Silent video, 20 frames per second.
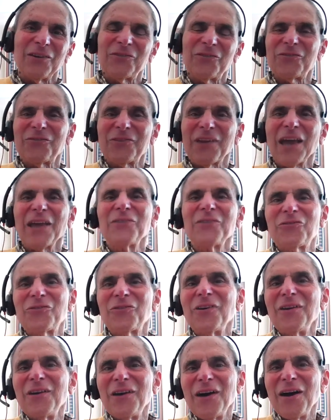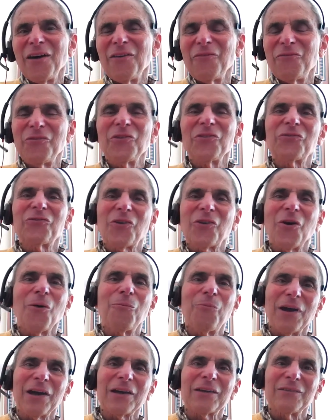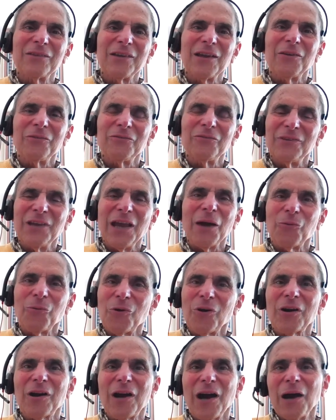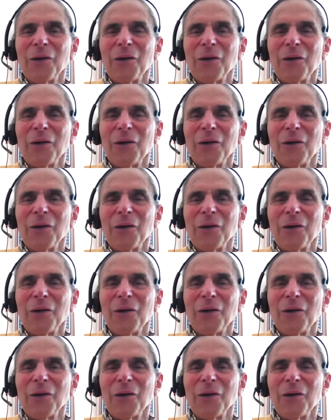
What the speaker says: the extent of this Kopek network.